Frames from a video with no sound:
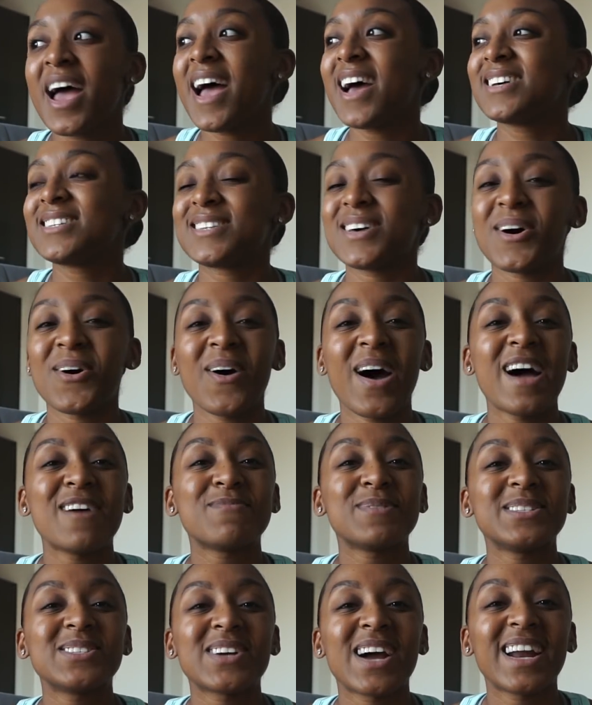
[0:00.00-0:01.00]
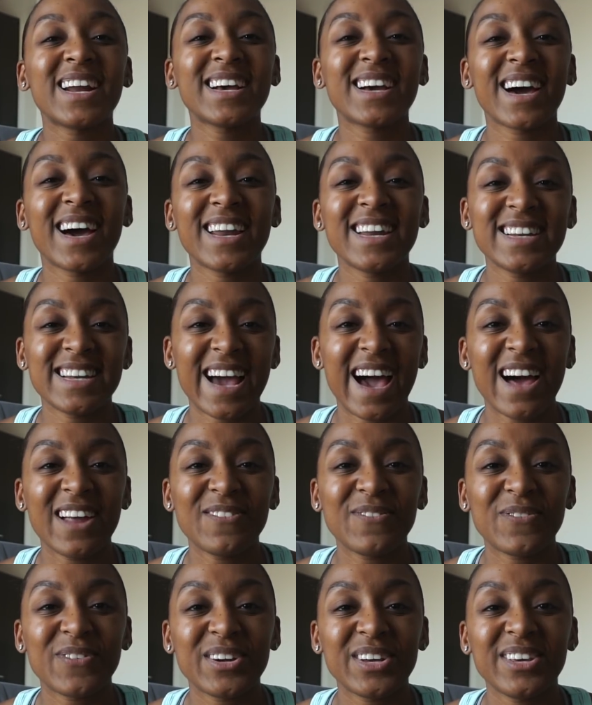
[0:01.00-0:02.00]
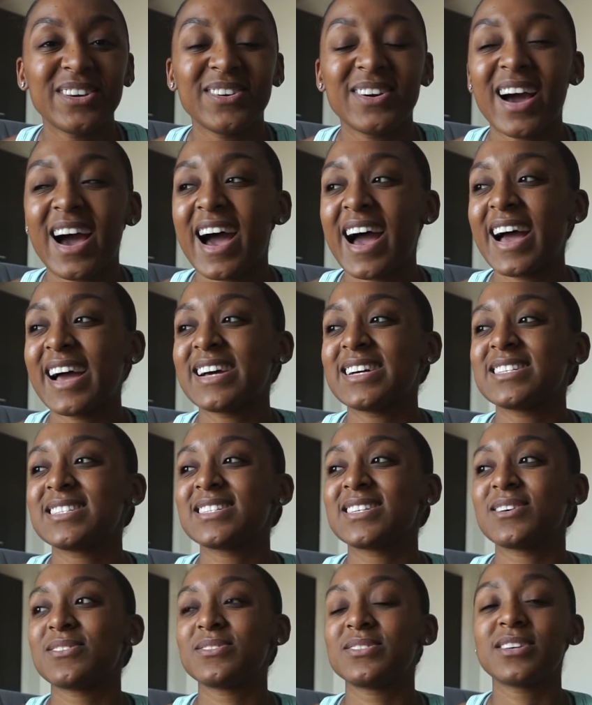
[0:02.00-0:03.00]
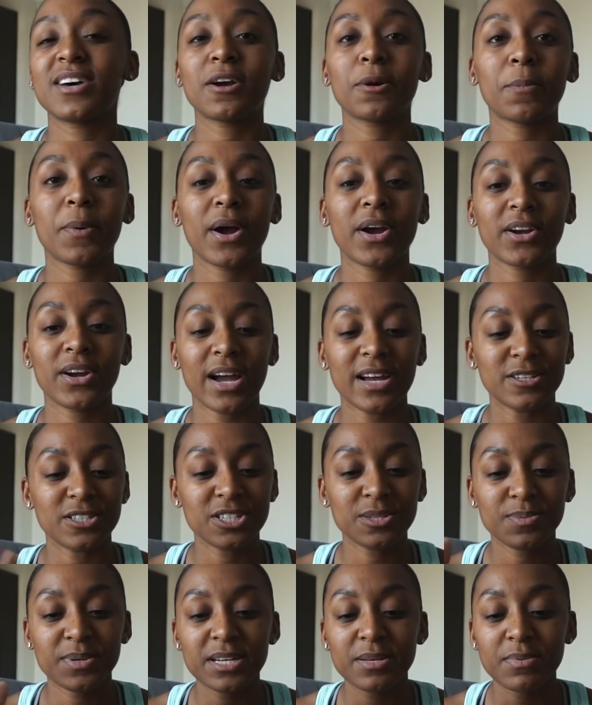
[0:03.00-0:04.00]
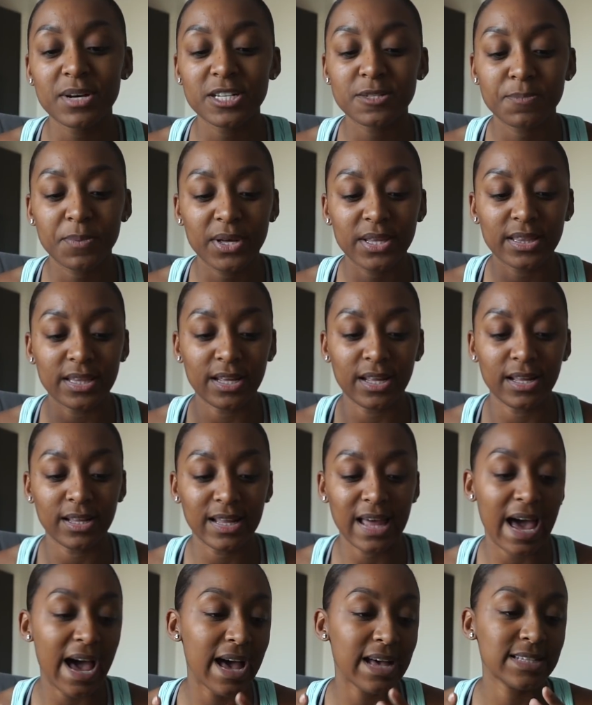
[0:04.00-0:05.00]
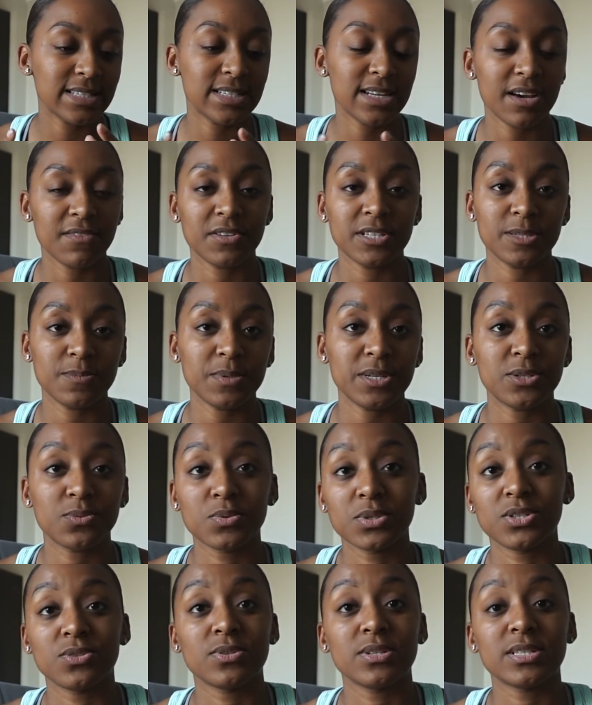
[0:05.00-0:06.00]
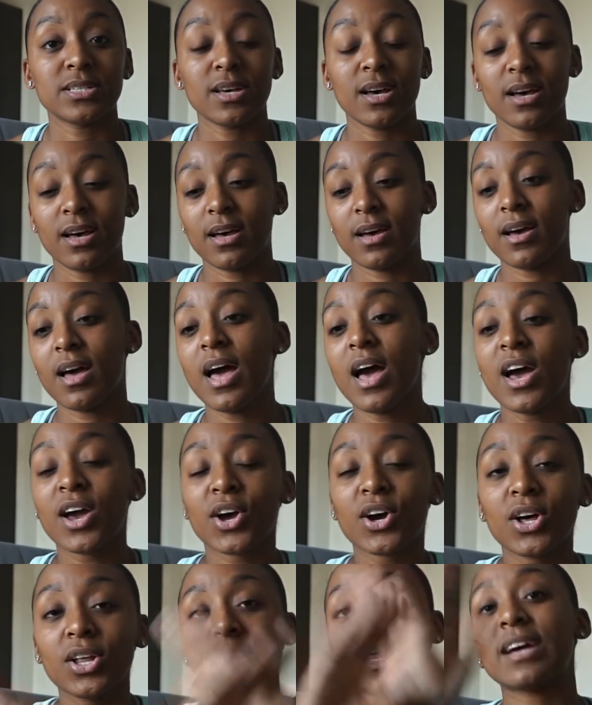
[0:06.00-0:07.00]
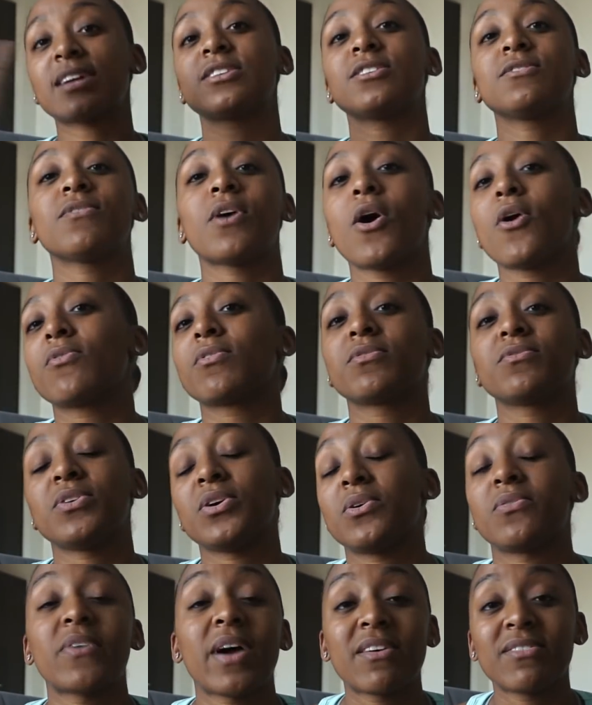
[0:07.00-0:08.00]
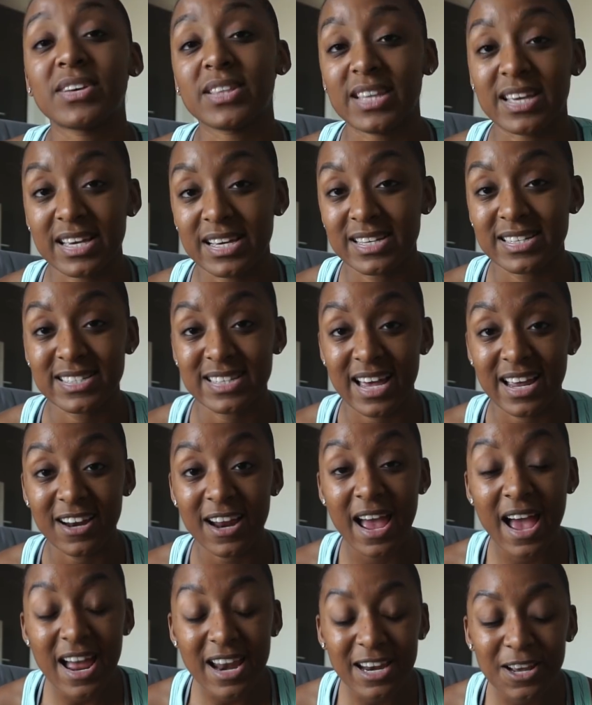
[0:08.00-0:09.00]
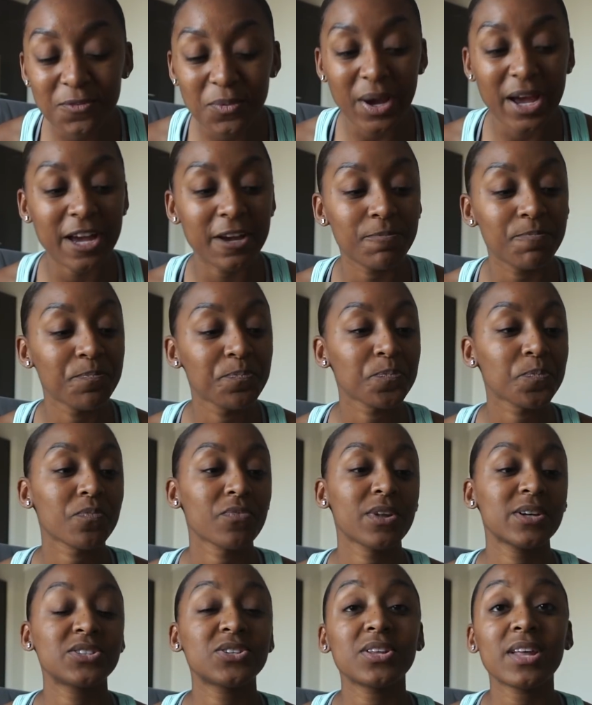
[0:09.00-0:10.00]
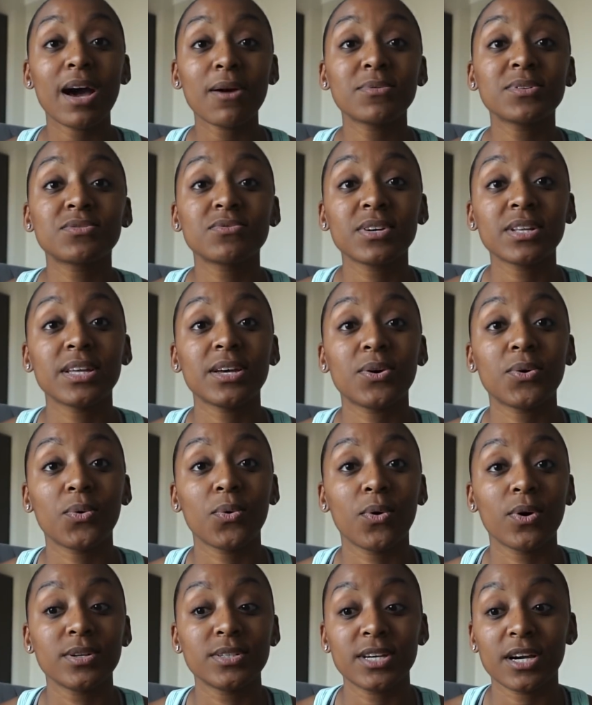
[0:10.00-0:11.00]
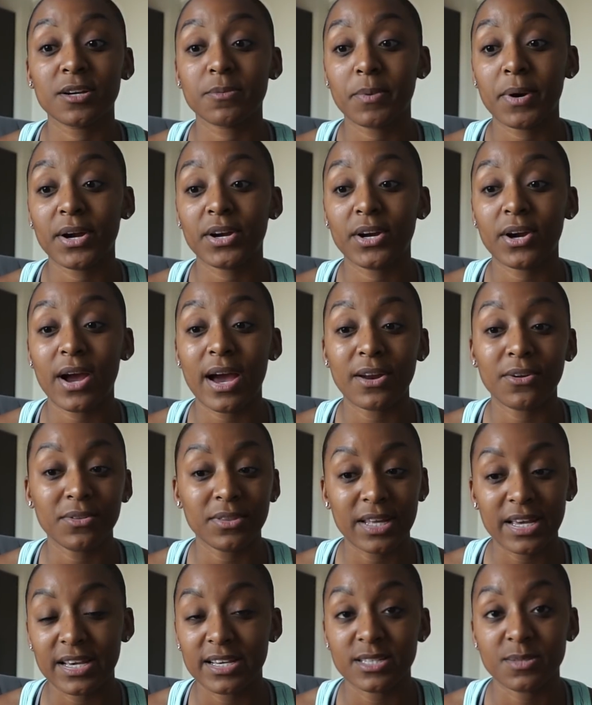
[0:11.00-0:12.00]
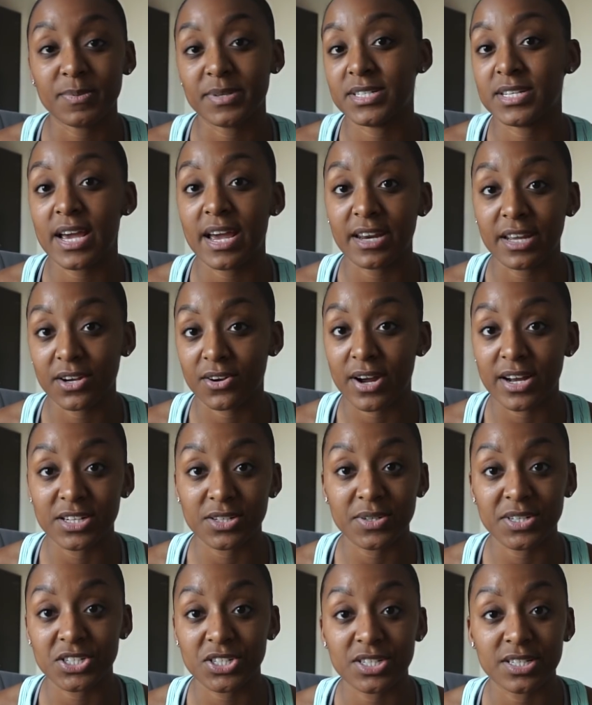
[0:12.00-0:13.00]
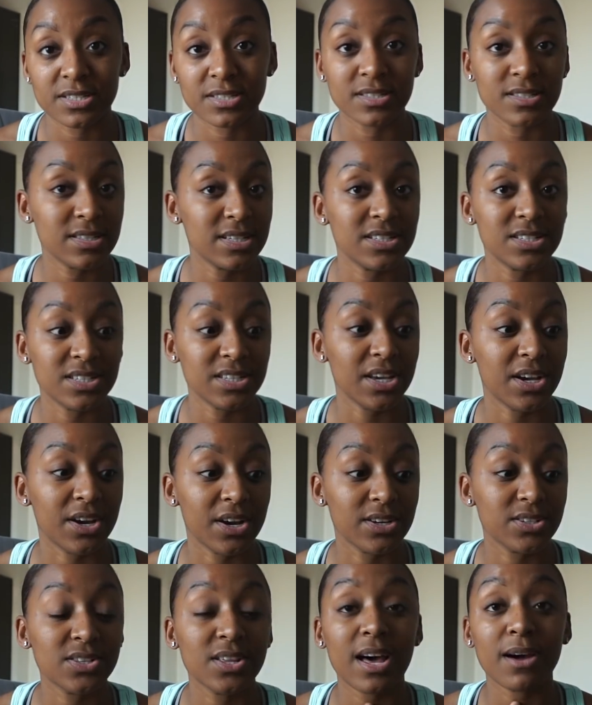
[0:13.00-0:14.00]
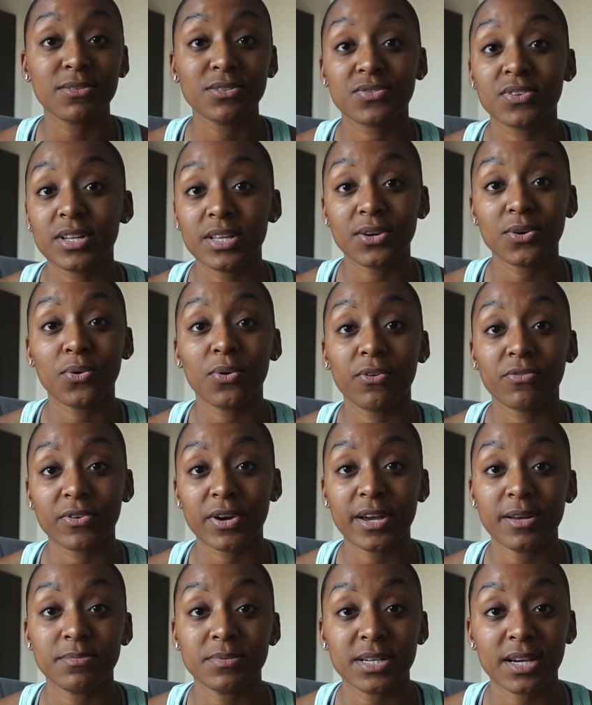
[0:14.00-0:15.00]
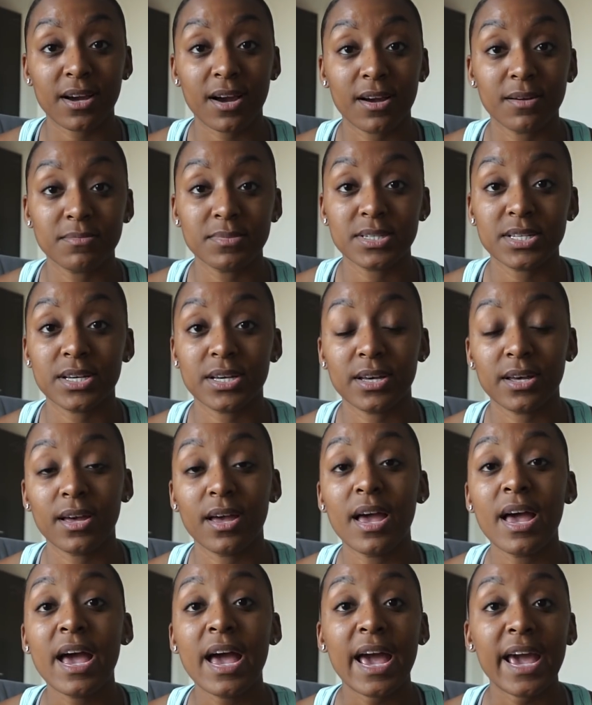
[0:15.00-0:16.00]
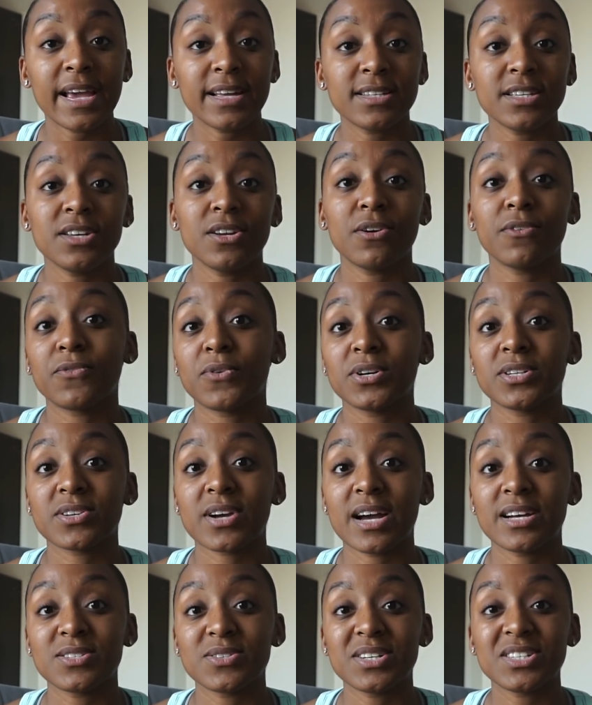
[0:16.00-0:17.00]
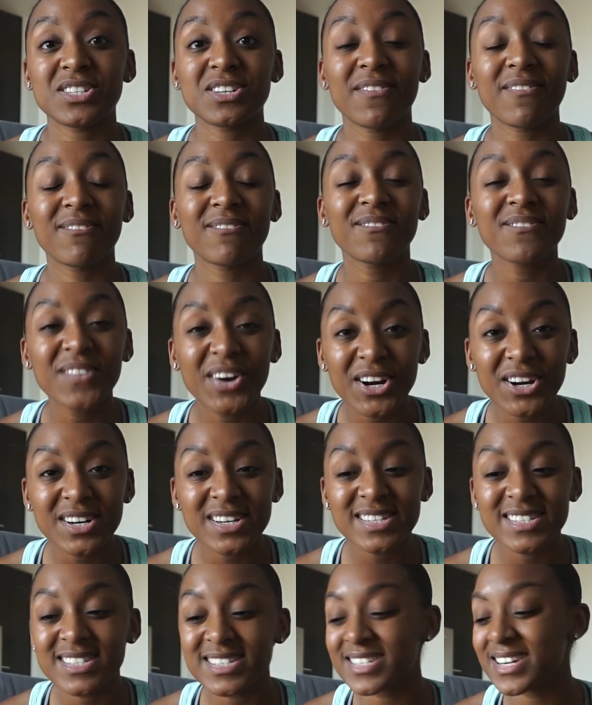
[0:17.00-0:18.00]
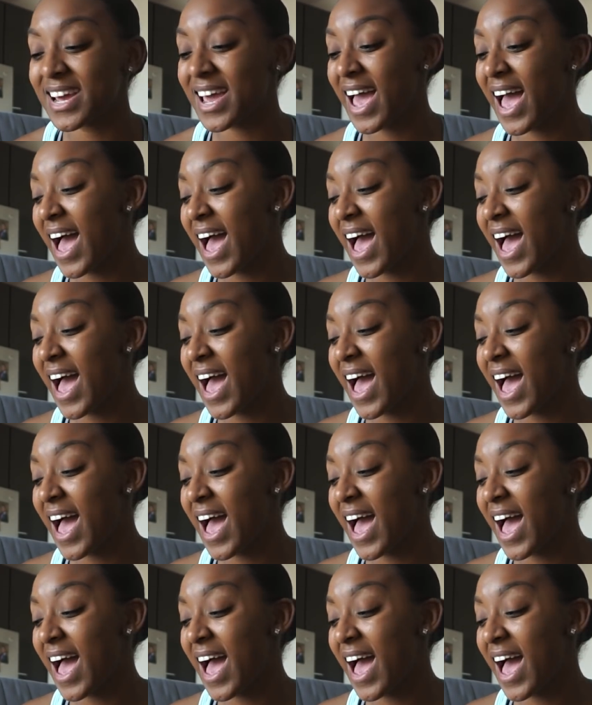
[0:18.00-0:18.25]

So I've been trying to cut it down for you guys. So Doug Parker, I just pretty much put the last of his speech, which was a collective overview of everything he said anyway. So that was really cool. Doug Parker, I don't think he's been to any graduations this year. So that was really cool for him to come to 1804's graduation first.